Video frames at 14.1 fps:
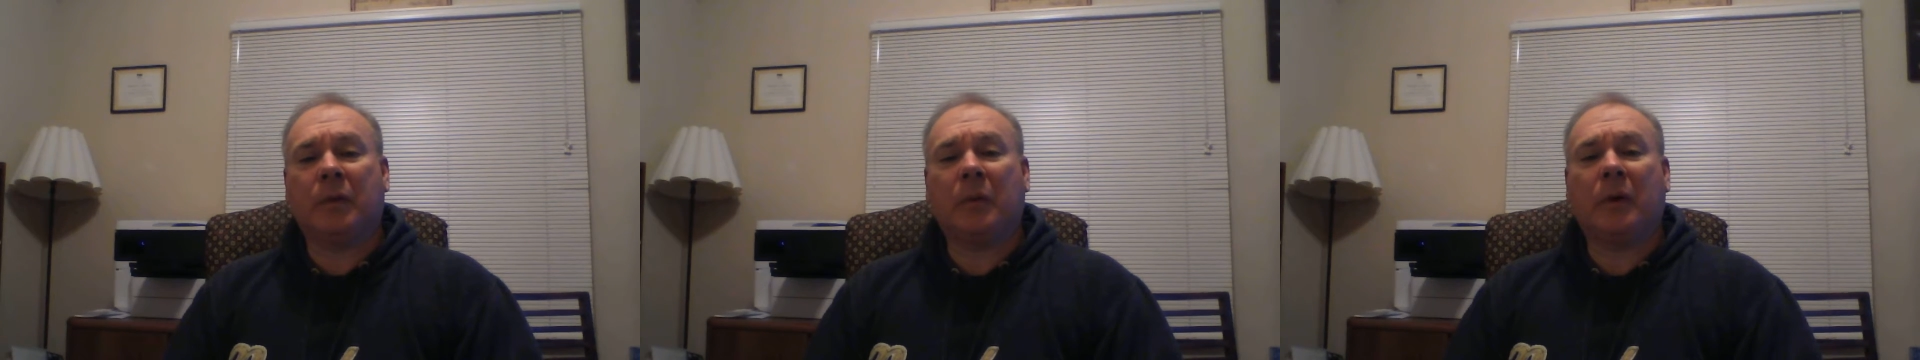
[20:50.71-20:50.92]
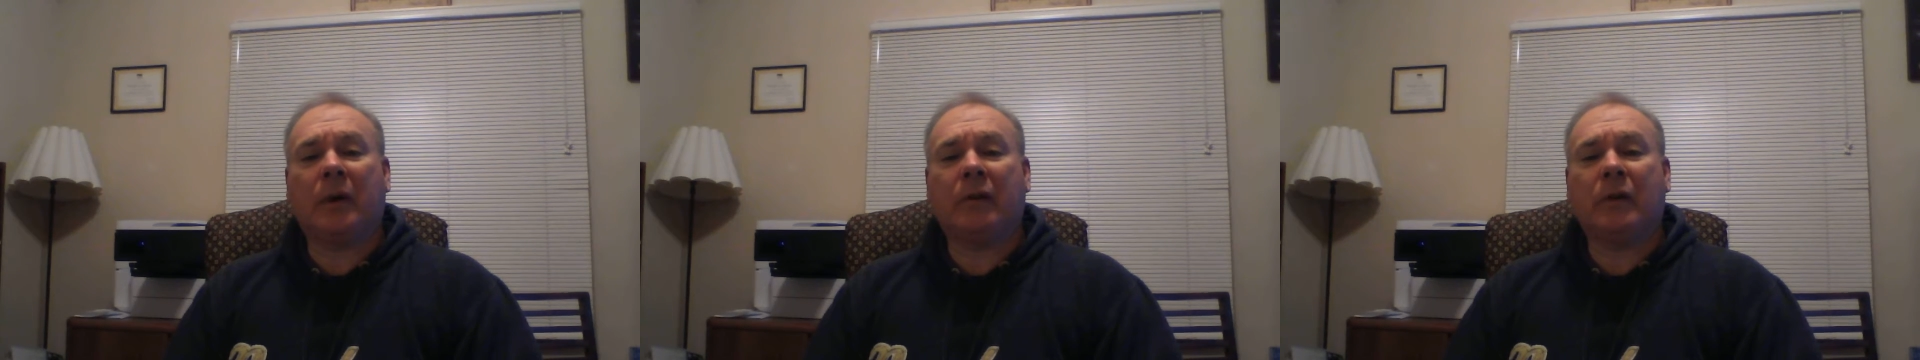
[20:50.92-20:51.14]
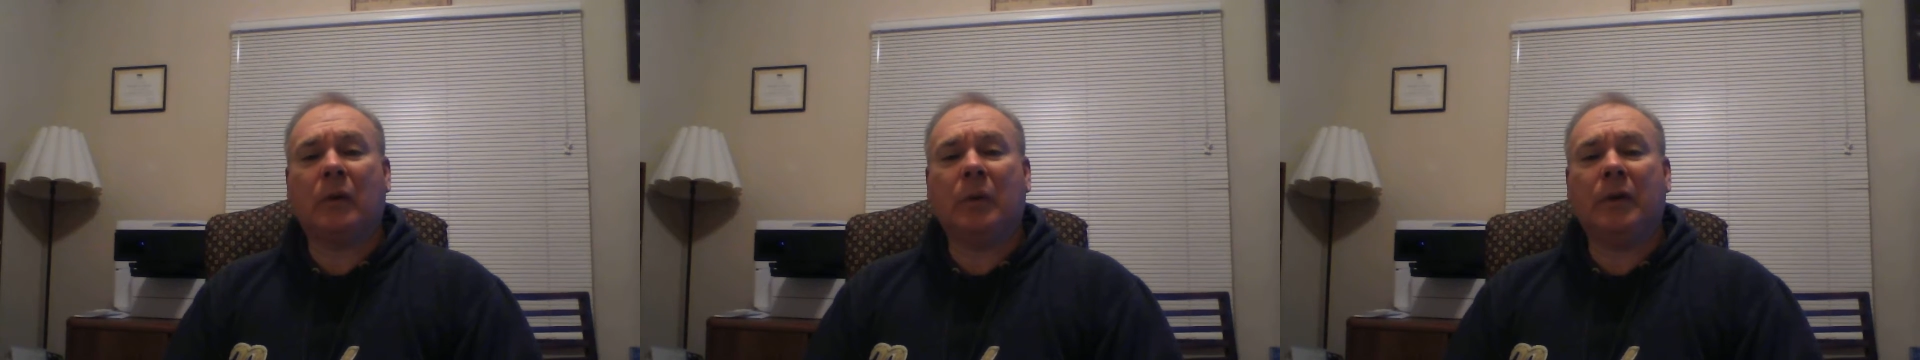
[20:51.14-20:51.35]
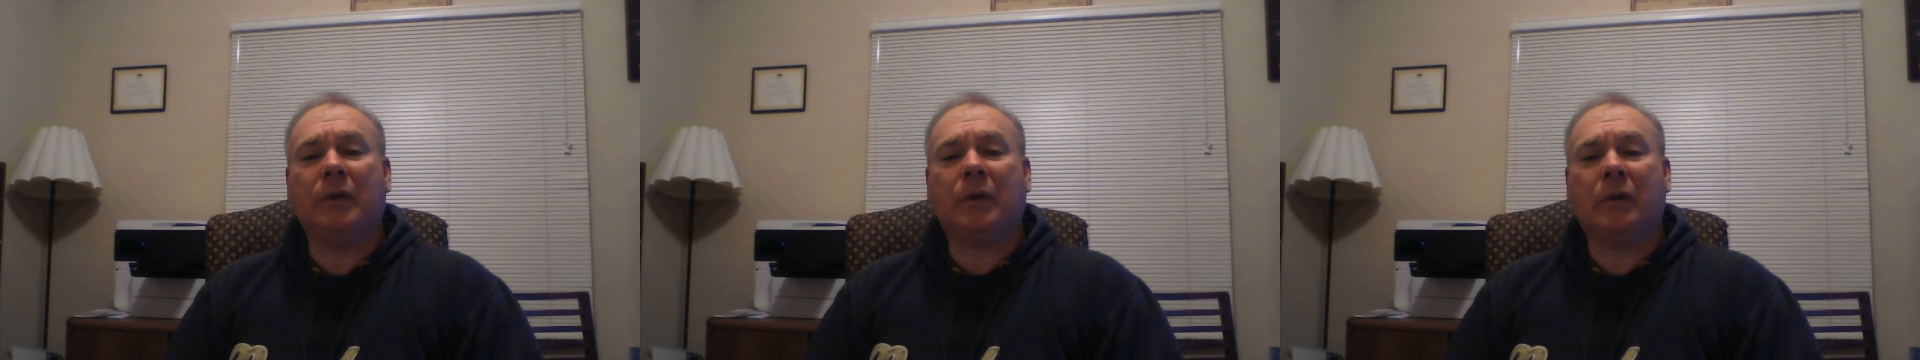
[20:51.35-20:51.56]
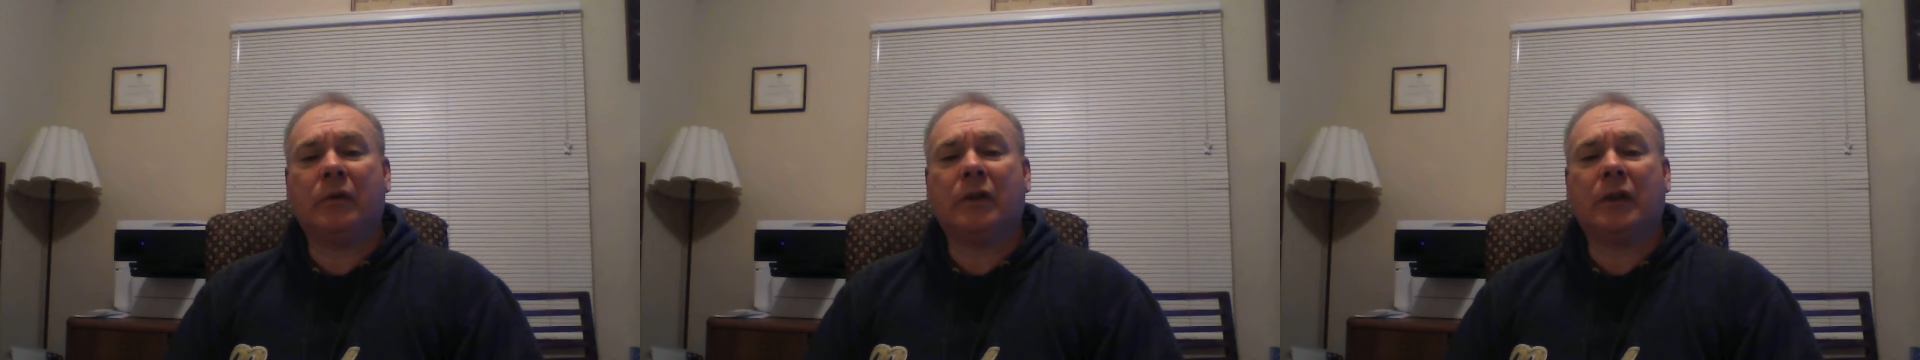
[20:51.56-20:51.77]
So we'll have a
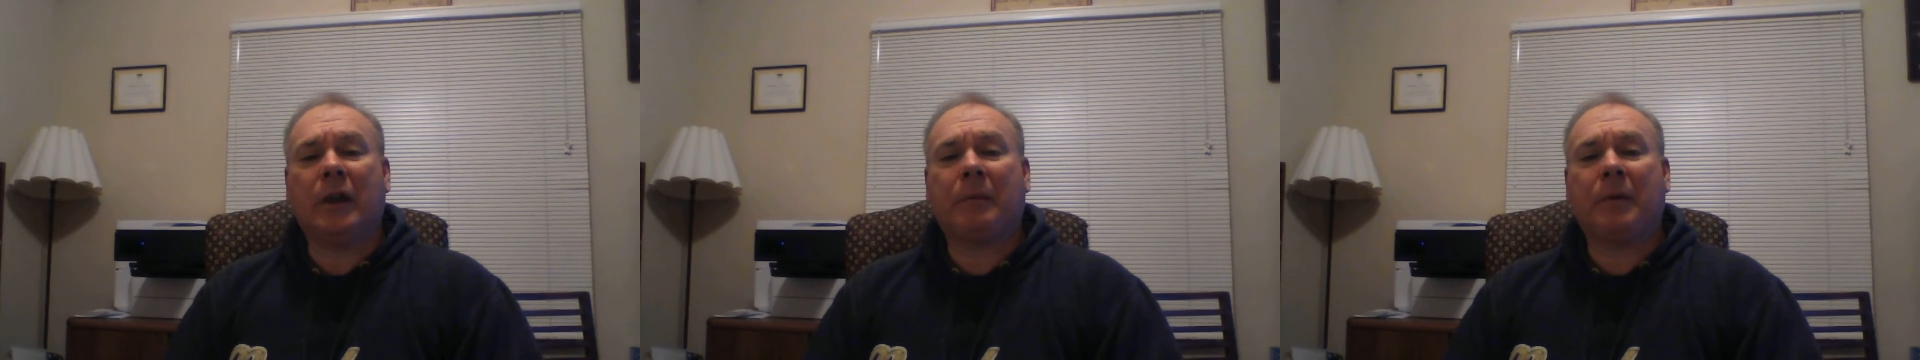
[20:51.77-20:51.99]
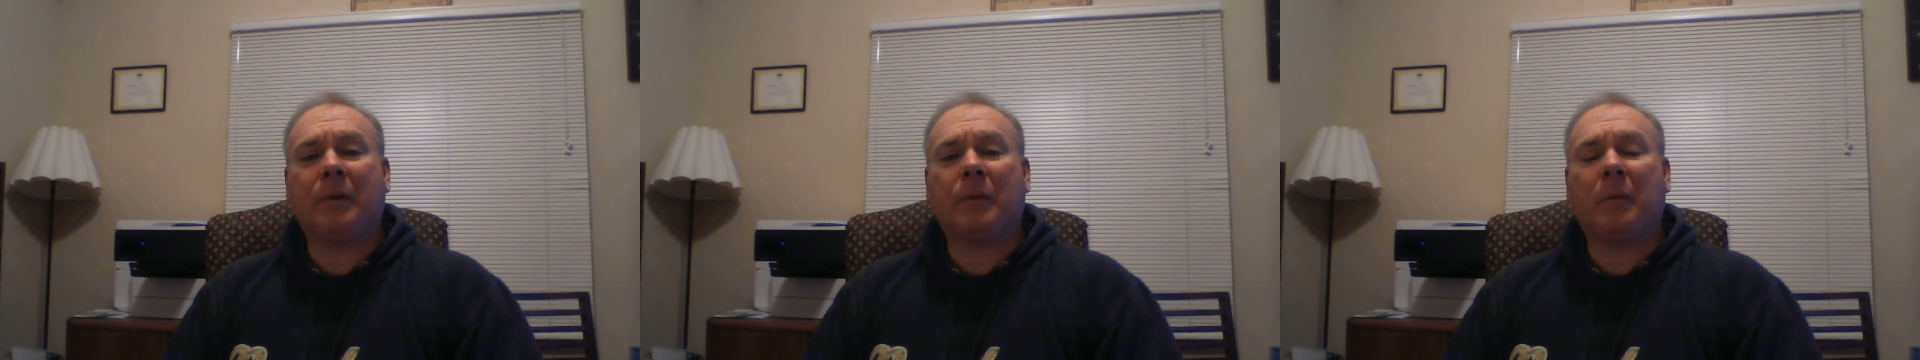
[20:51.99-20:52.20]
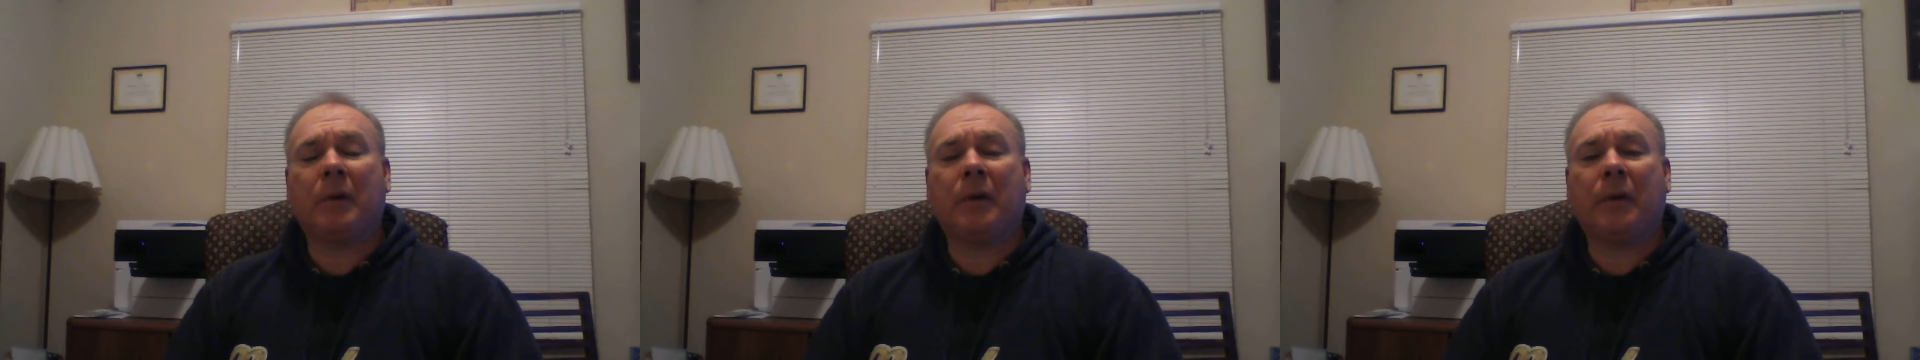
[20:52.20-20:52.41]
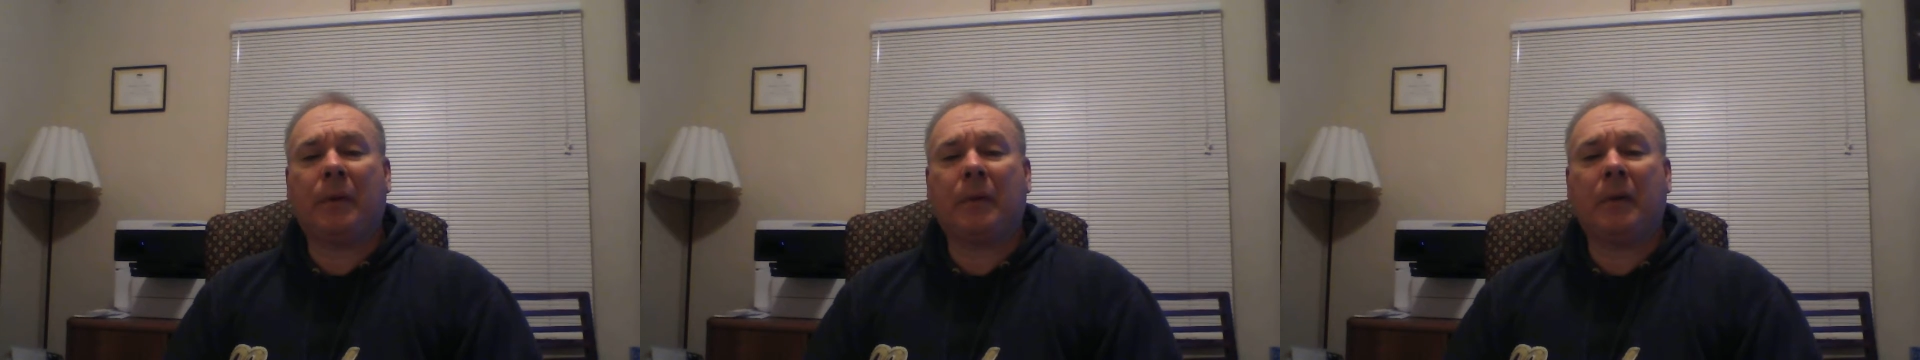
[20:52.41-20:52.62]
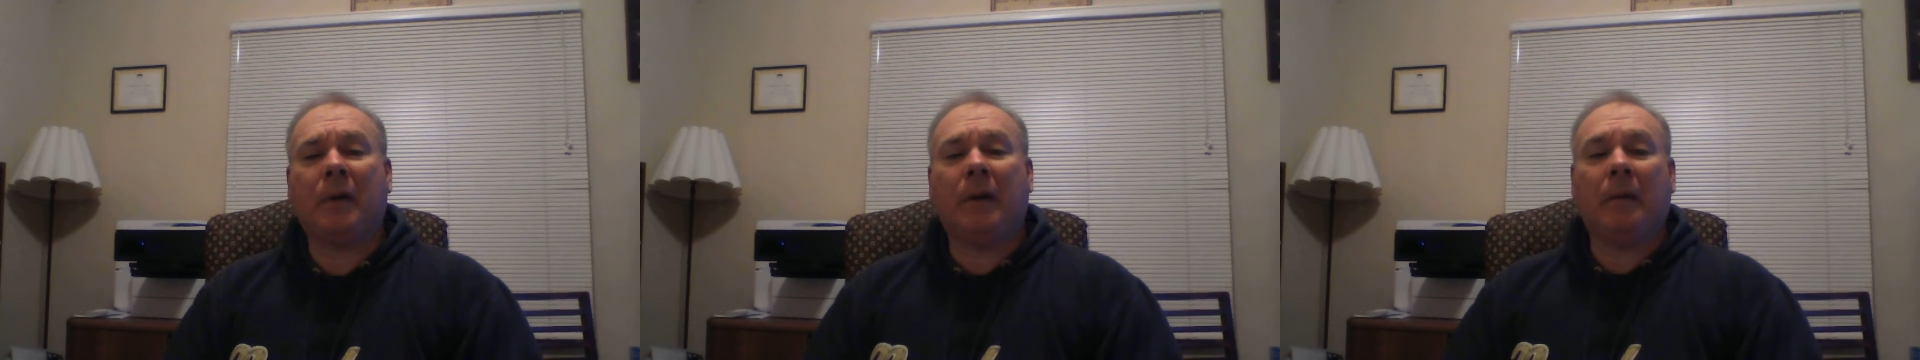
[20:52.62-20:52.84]
quiz over chapters 1 to
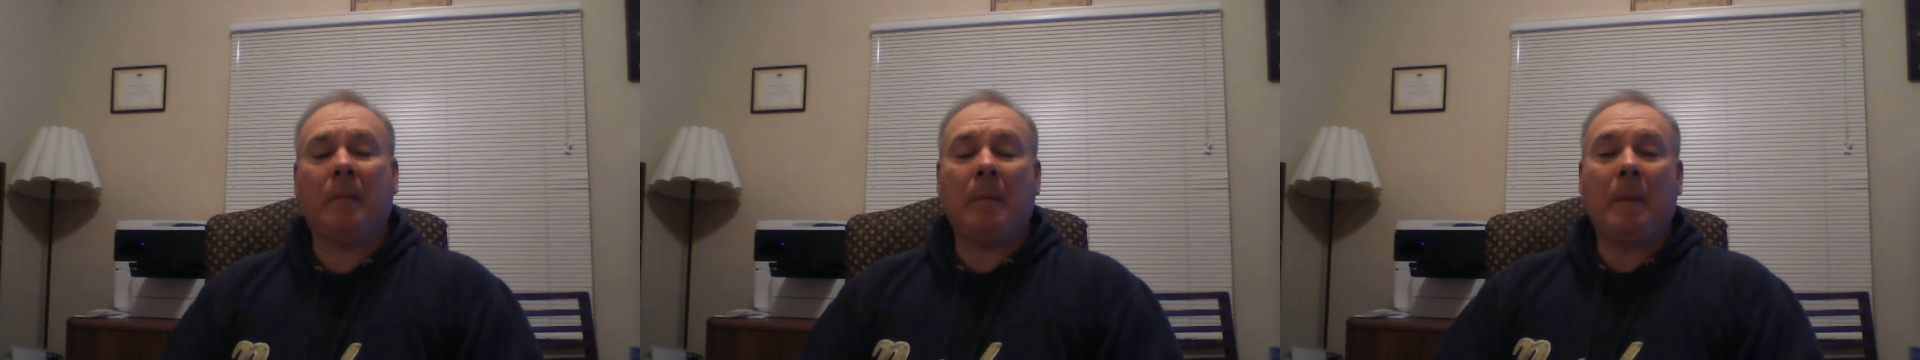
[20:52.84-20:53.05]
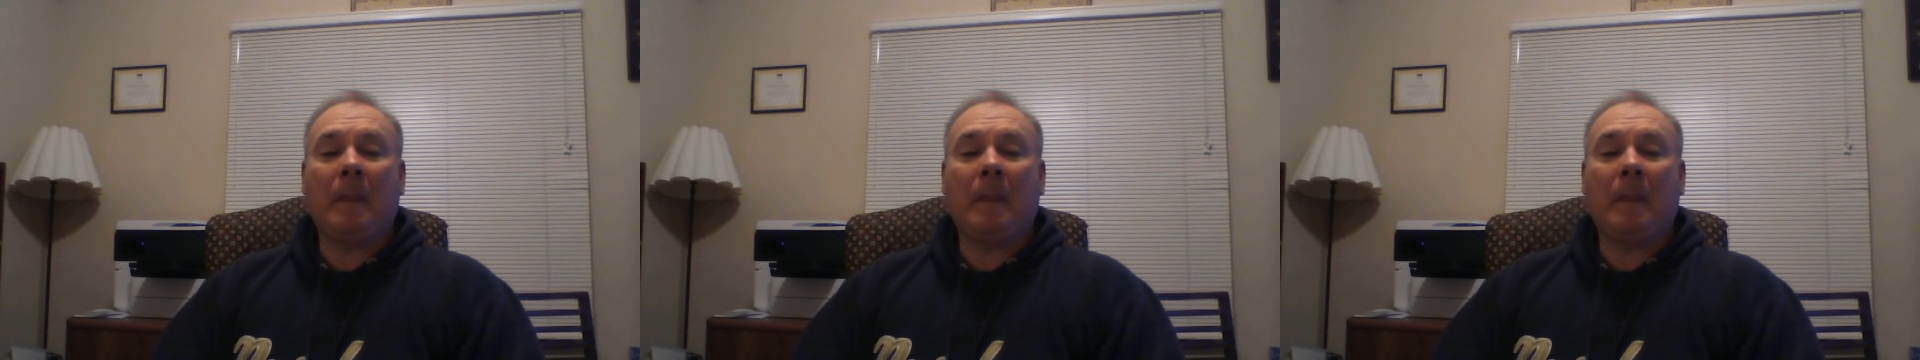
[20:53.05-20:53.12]
3,